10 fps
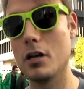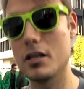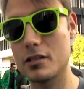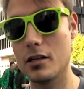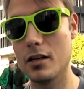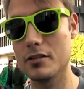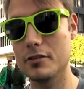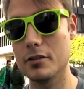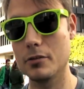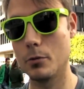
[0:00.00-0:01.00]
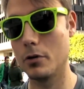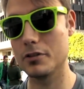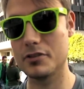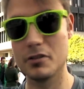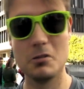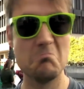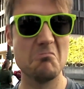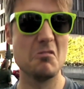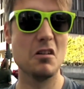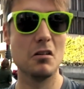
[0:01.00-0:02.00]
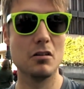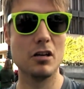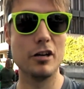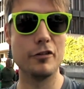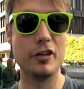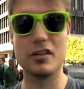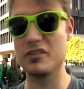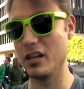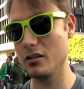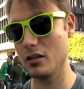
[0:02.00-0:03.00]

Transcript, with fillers: last cluster was, I think, 10